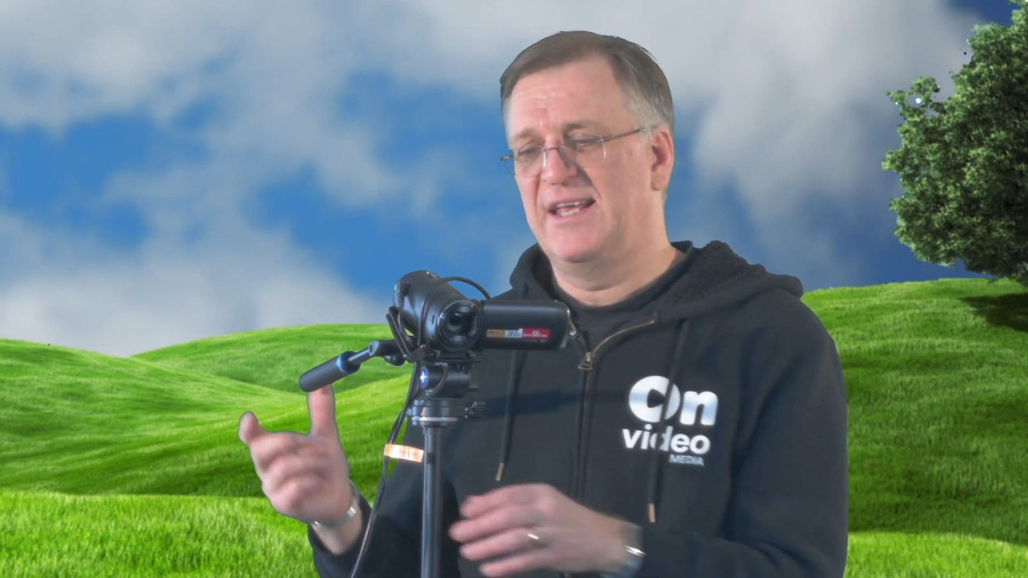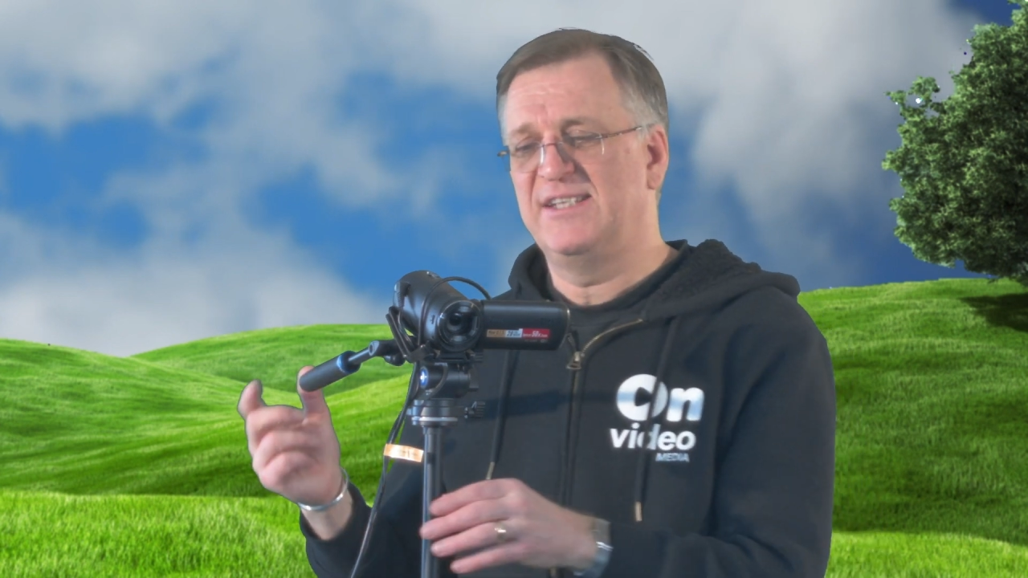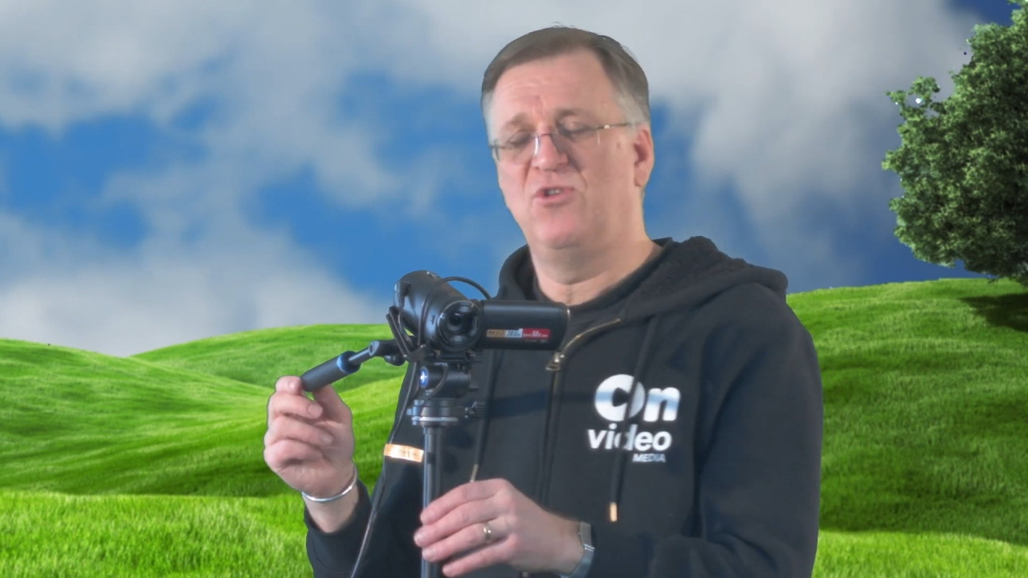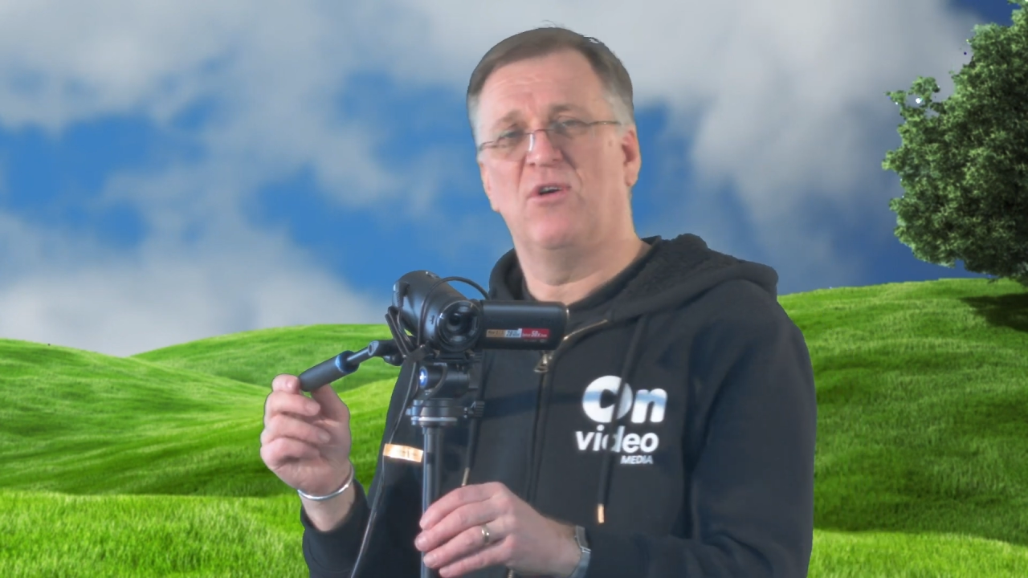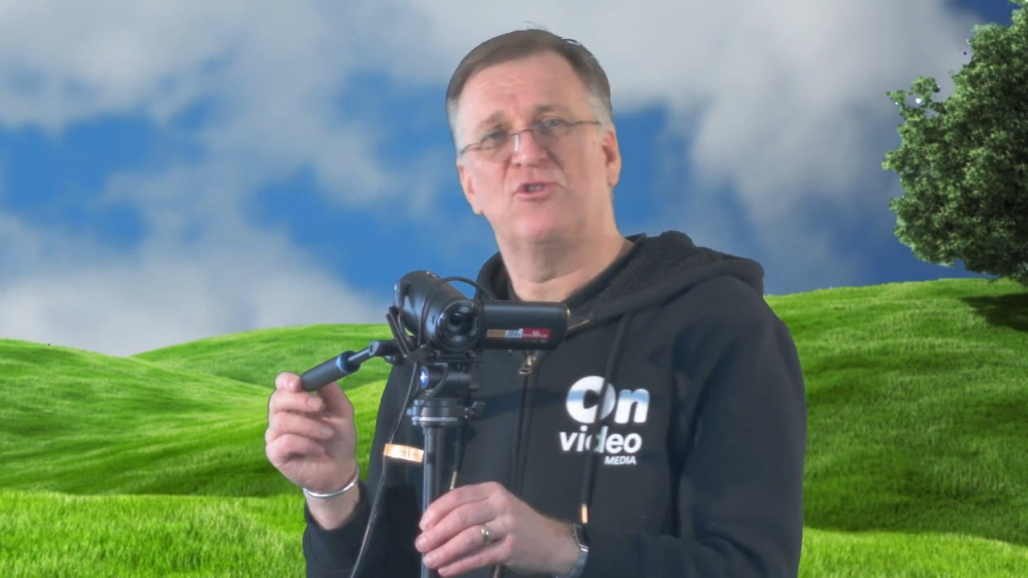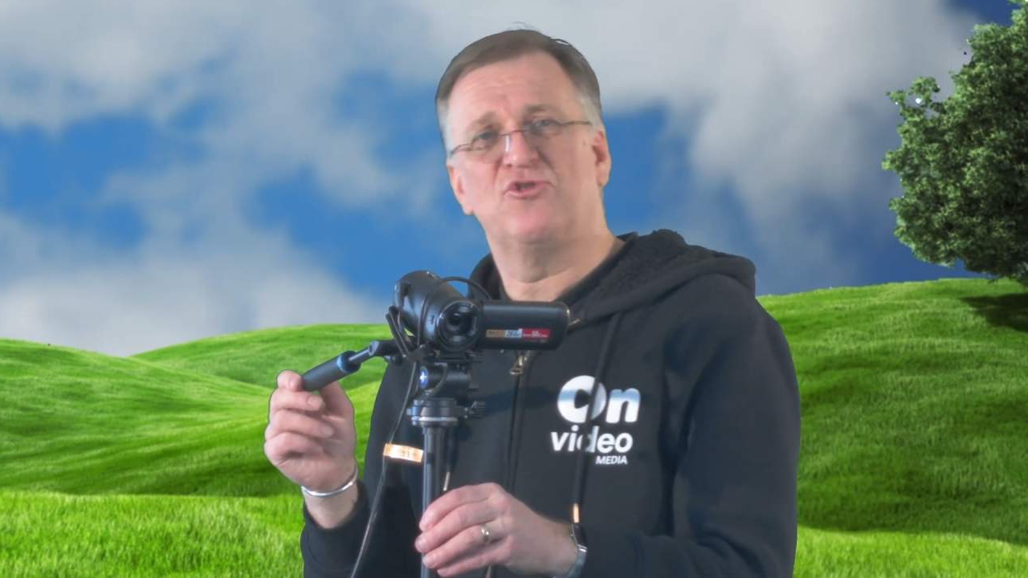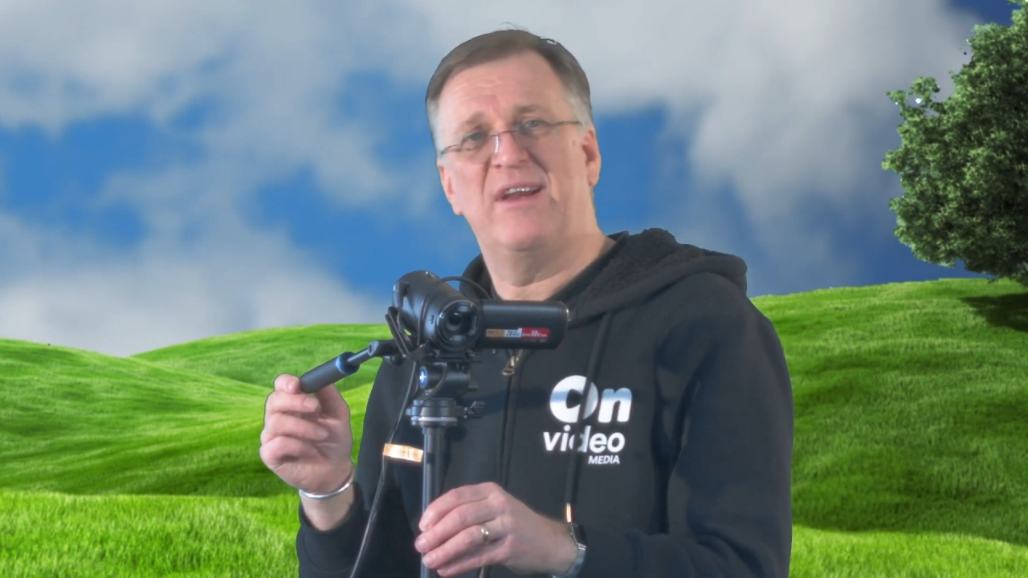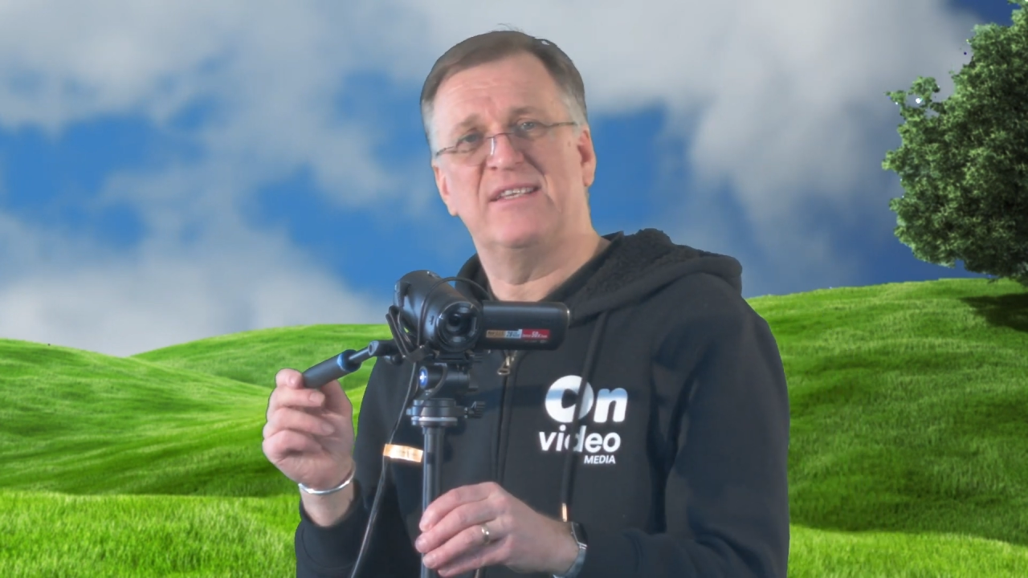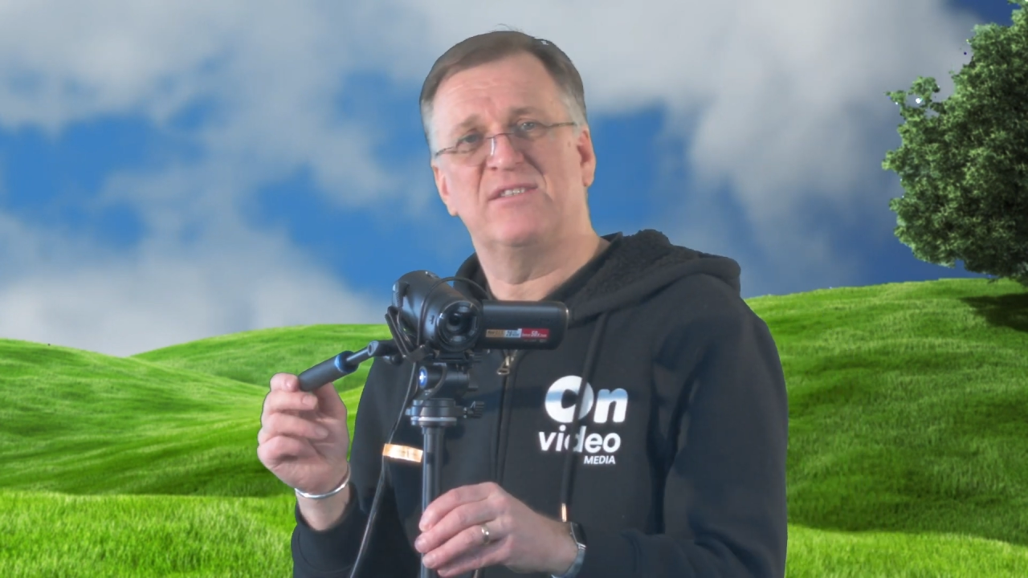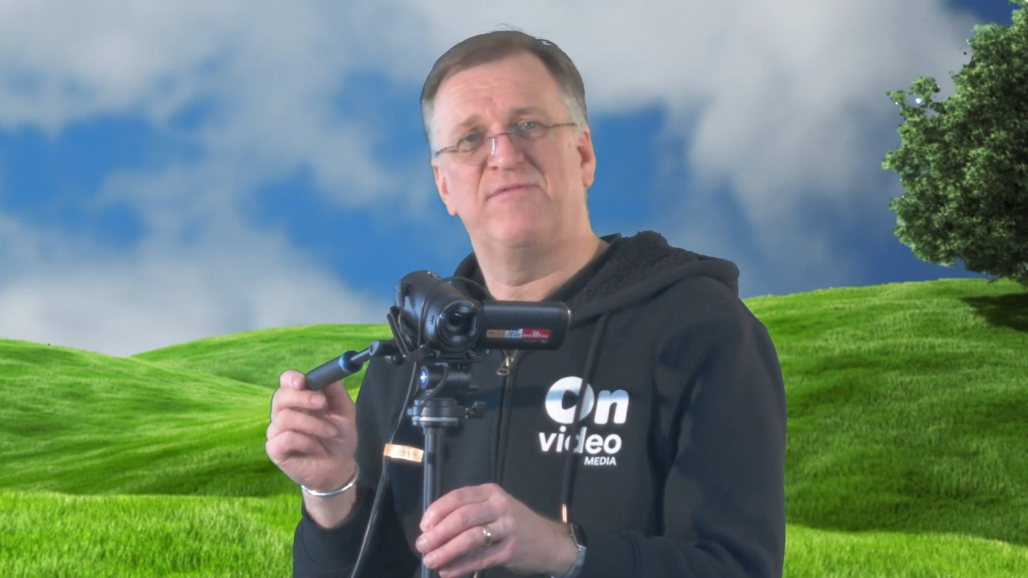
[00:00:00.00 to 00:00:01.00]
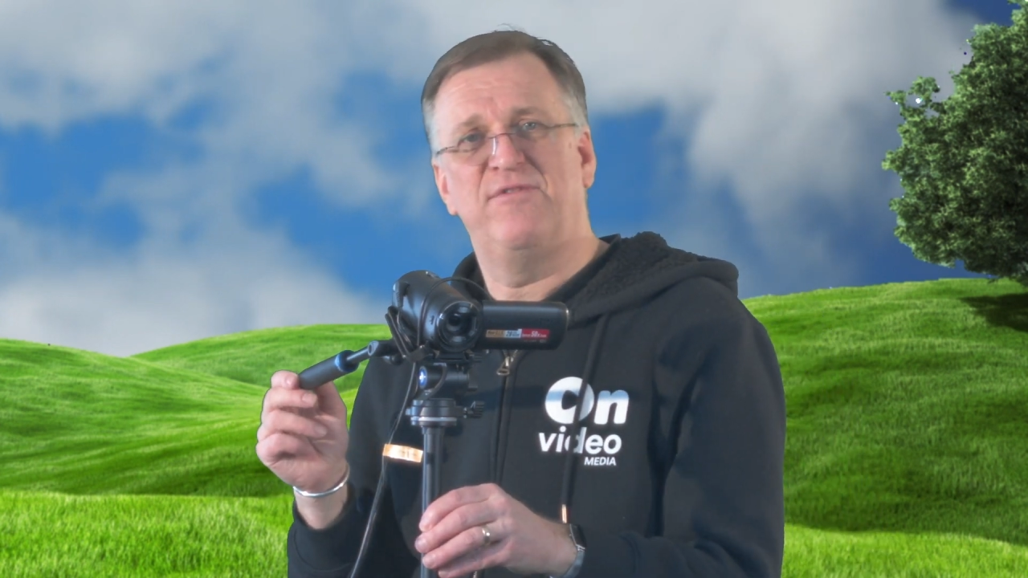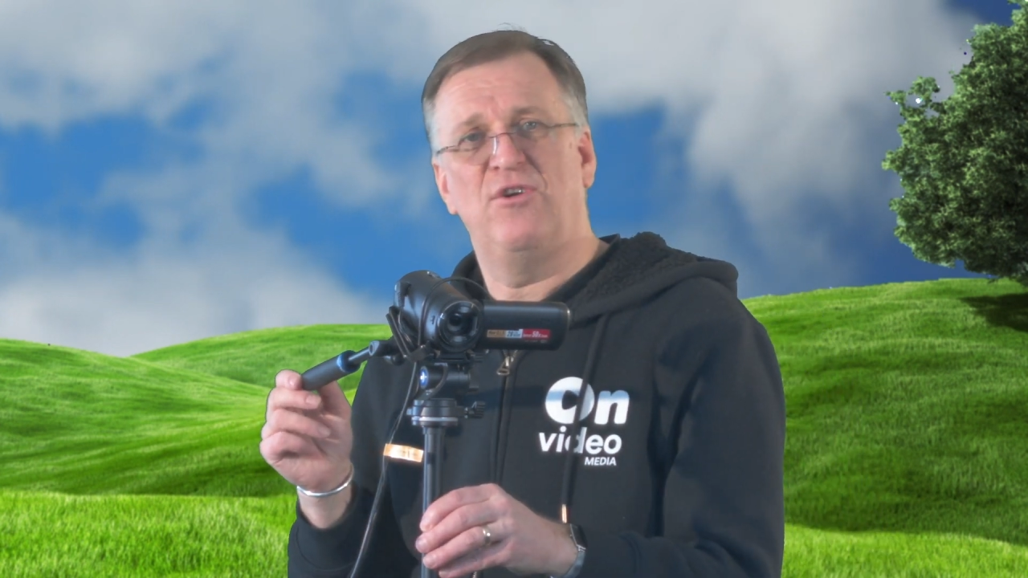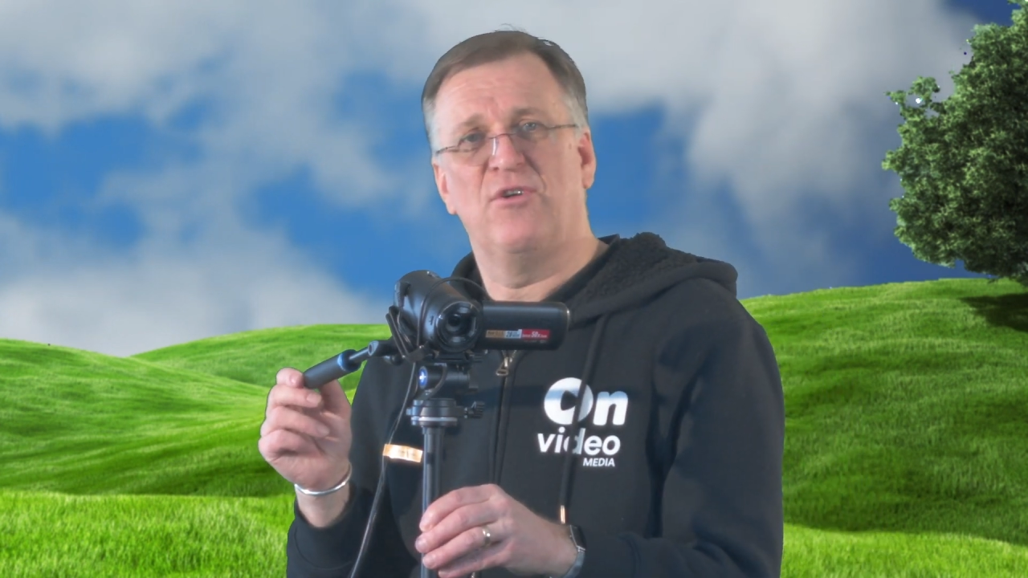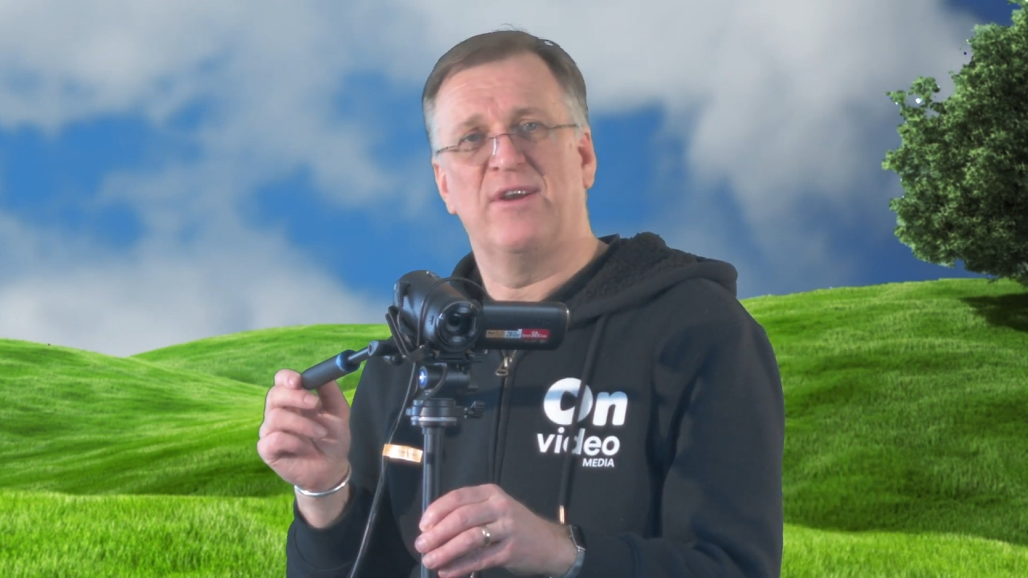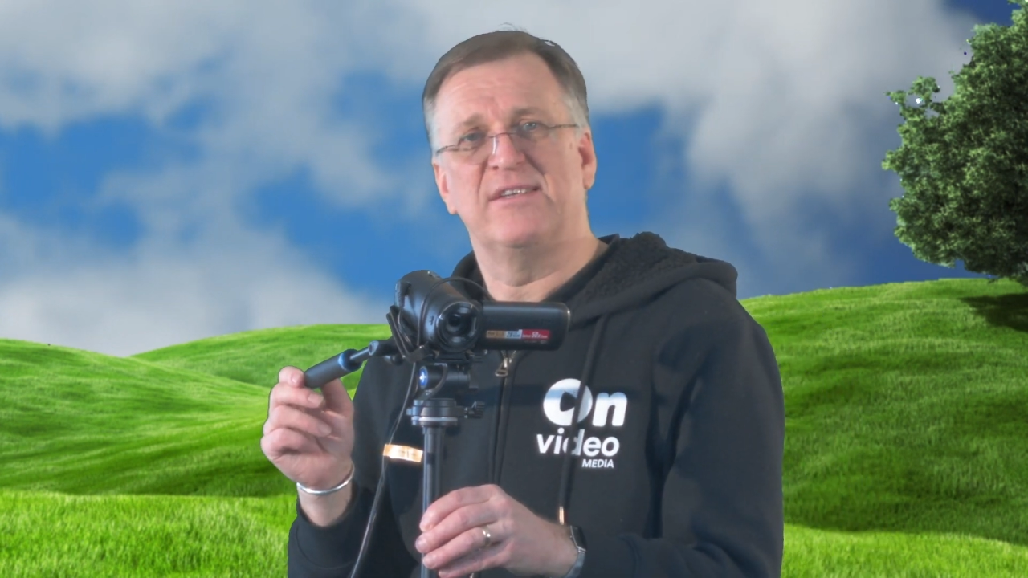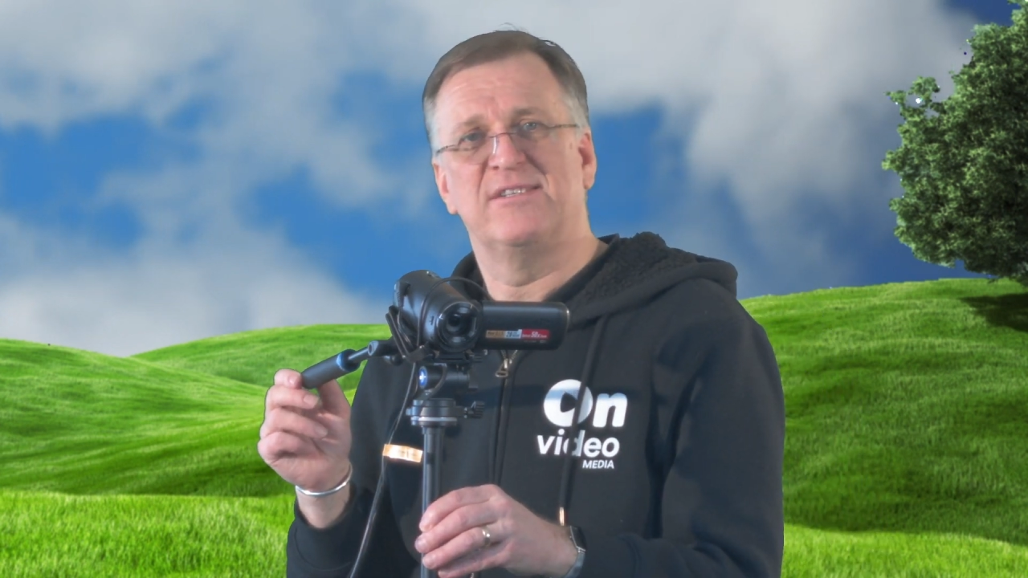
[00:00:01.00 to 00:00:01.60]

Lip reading: is not transferring